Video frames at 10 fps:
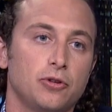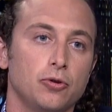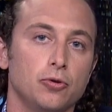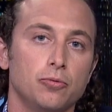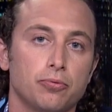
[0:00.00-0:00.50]

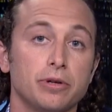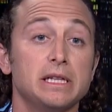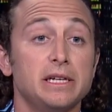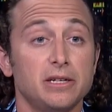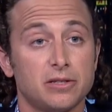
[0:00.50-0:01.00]
to
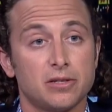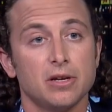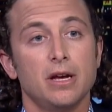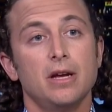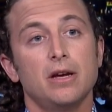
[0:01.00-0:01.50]
pre-lease
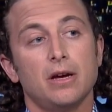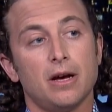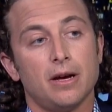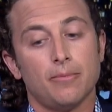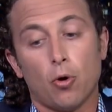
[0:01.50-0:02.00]

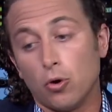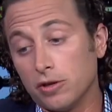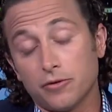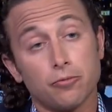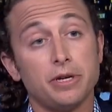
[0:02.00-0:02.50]
all
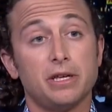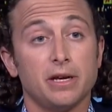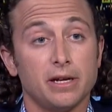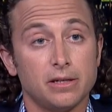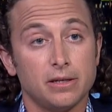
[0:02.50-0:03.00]
of the
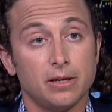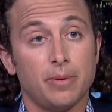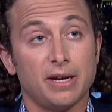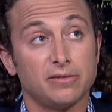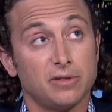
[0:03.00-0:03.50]
retail,
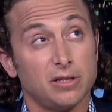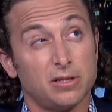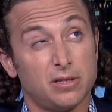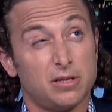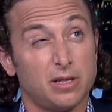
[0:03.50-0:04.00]
about
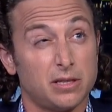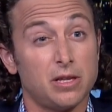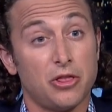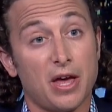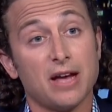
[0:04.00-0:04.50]

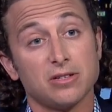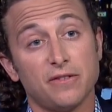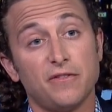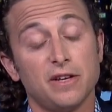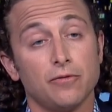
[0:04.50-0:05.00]
60,000
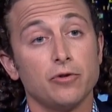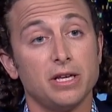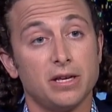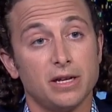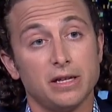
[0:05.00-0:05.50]
feet of
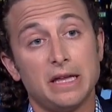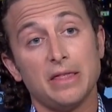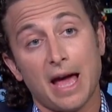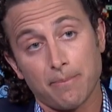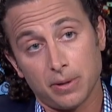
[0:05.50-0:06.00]
retail in
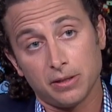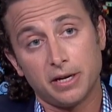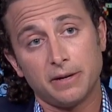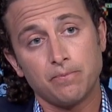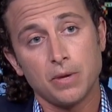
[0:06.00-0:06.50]
that
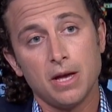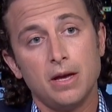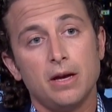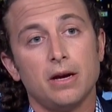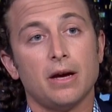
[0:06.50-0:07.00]
building
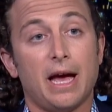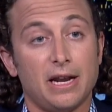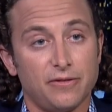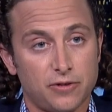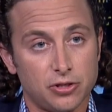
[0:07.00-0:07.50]

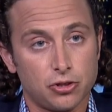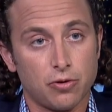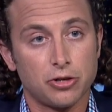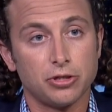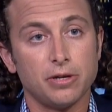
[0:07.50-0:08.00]
ahead of
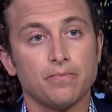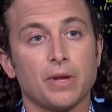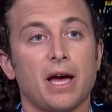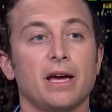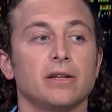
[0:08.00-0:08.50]
construction,
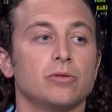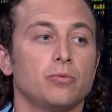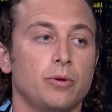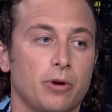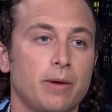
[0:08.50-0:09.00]
and
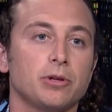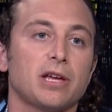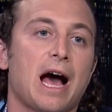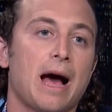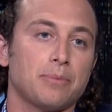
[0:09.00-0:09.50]
we were able
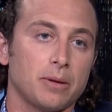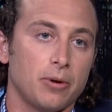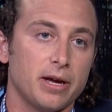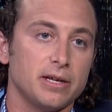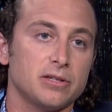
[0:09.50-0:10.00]
to
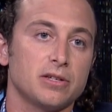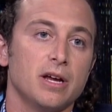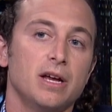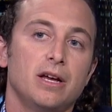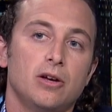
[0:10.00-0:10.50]
optimize
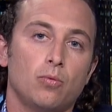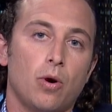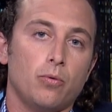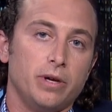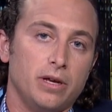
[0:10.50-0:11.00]

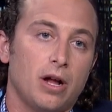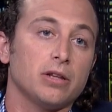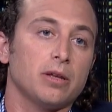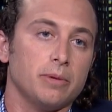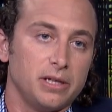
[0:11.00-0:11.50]
what we
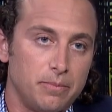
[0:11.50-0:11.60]
ultimately